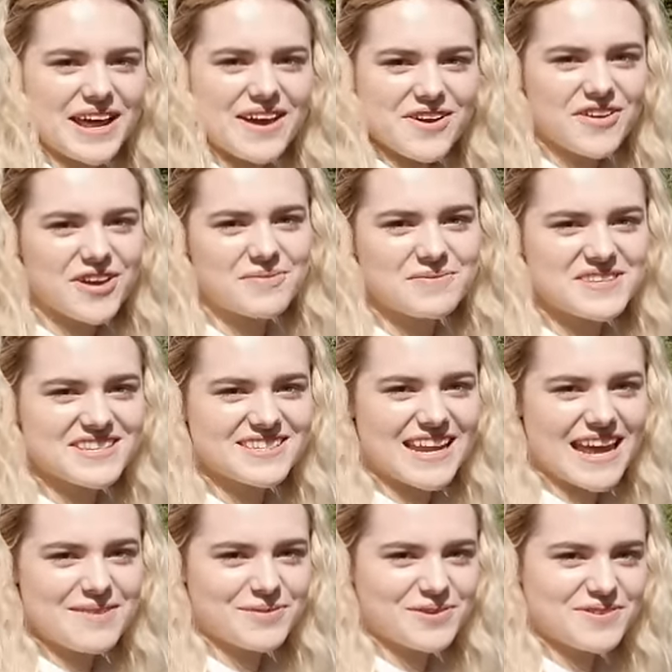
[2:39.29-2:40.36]
now going up to the
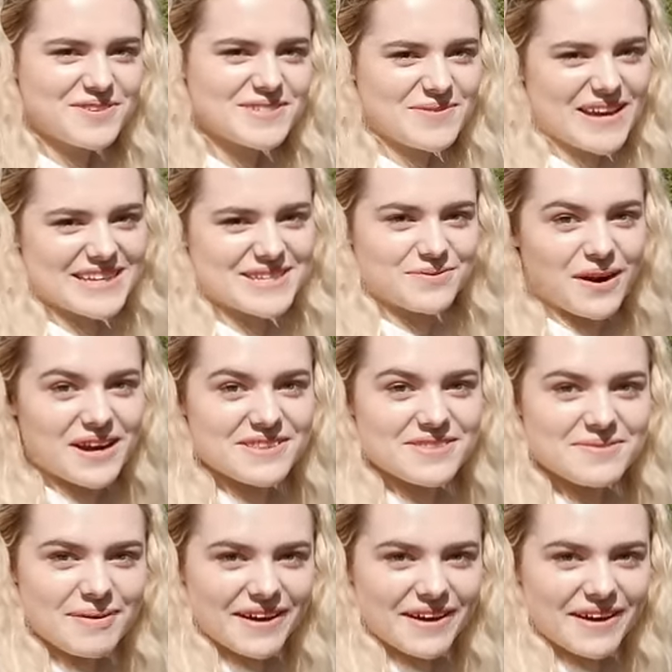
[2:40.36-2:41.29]
stables and we get to ride in the